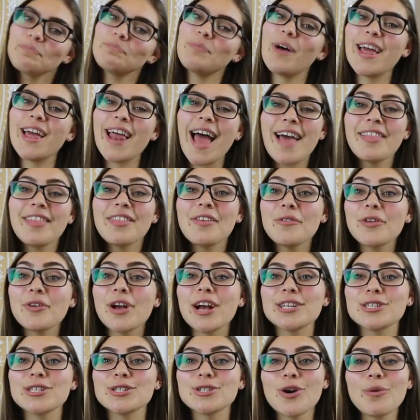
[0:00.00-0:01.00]
But I love you
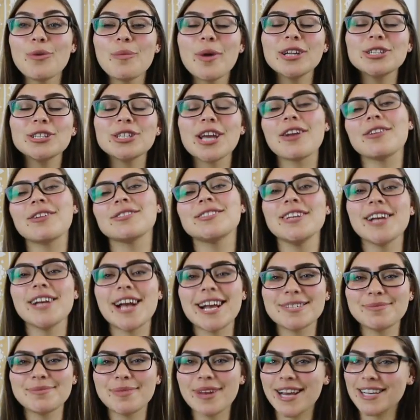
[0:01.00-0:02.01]
guys so much, and I'll see you
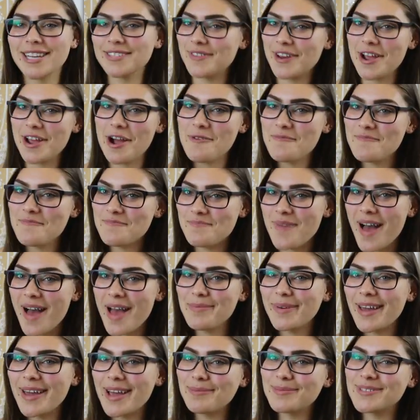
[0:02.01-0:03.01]
guys in my next video.
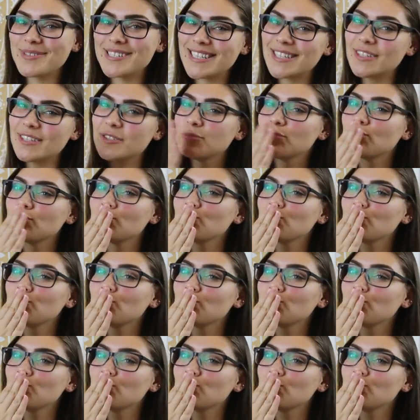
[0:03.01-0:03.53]
Bye, babes.